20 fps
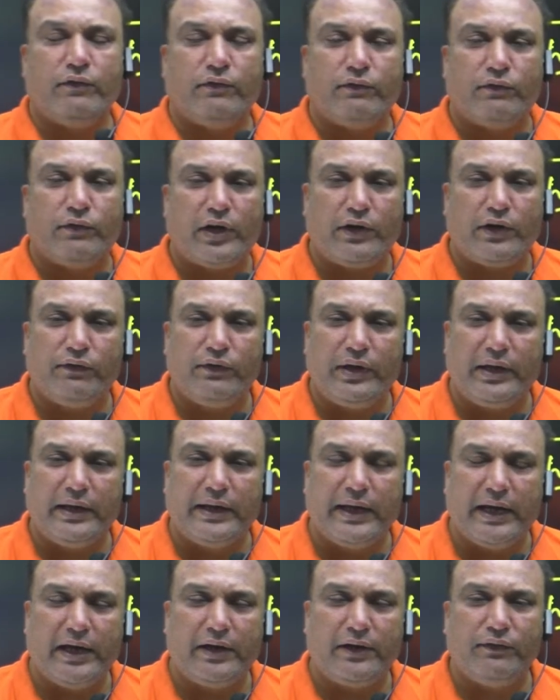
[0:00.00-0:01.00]
What we
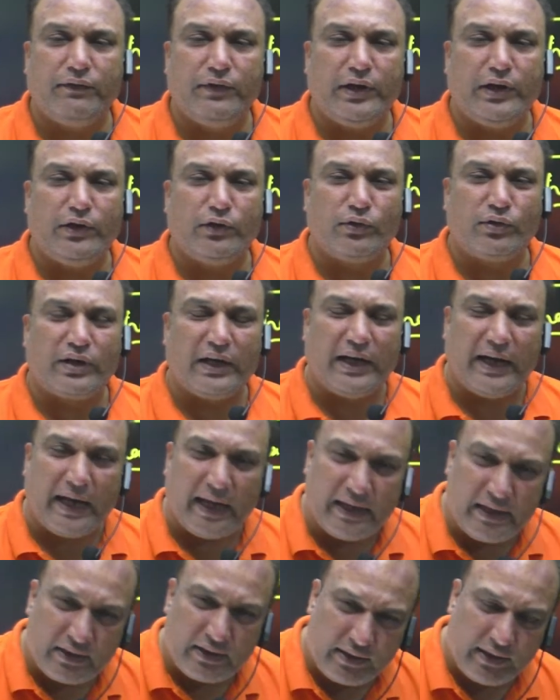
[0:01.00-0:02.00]
get, we
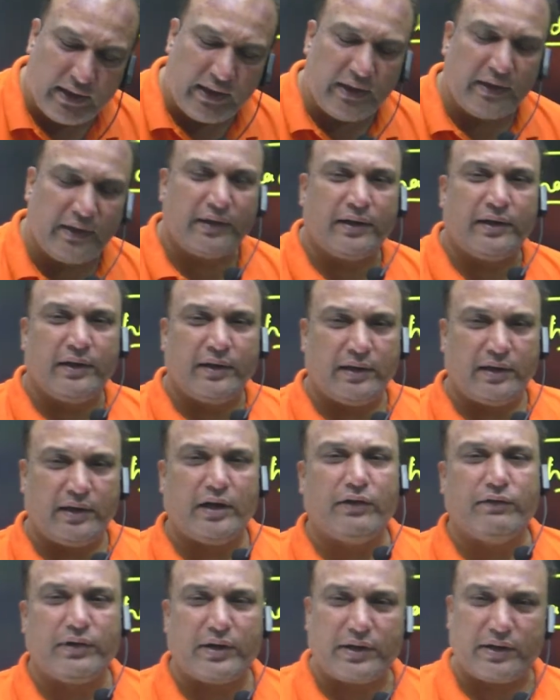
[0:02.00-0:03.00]
utilized in
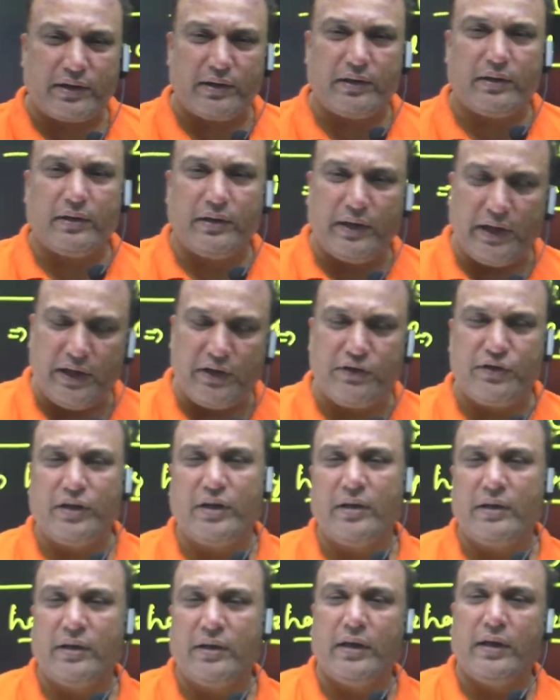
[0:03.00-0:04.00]
our
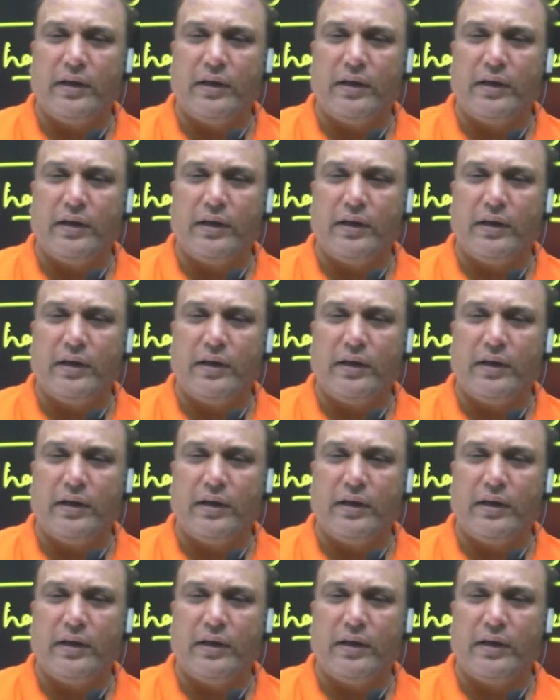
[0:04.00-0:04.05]
nation.